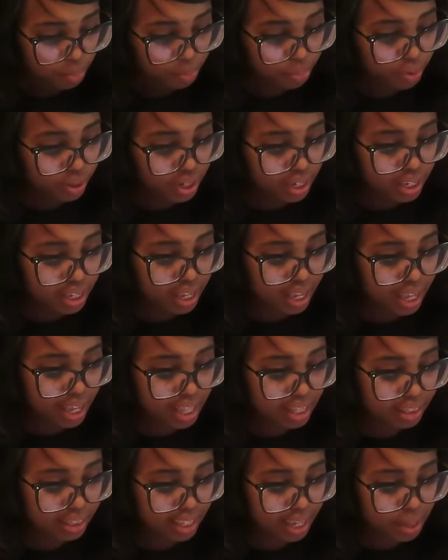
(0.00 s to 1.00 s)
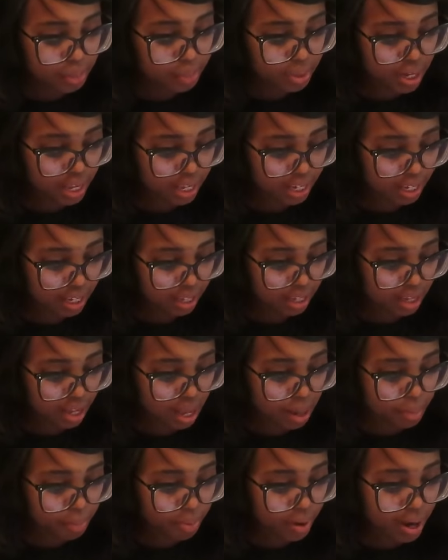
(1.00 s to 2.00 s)
laminating.
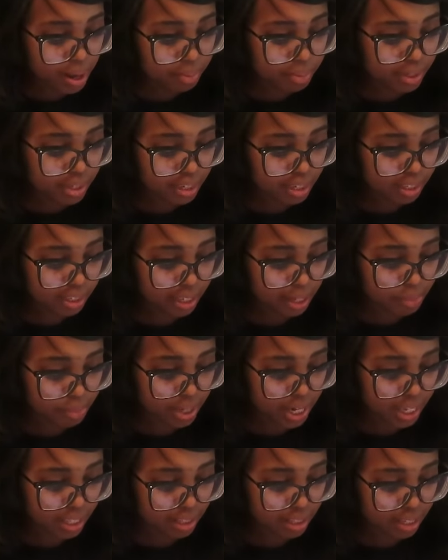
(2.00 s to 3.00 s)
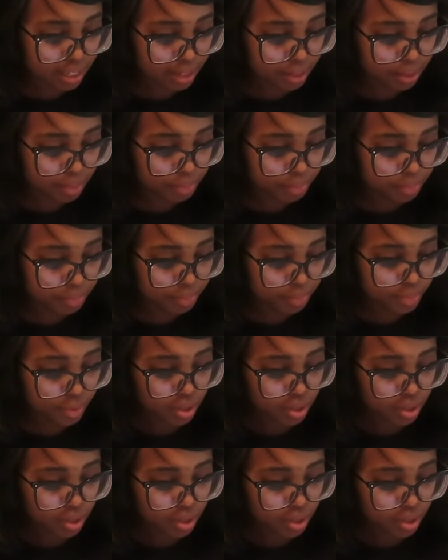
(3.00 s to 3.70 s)
I'm probably going to laminate them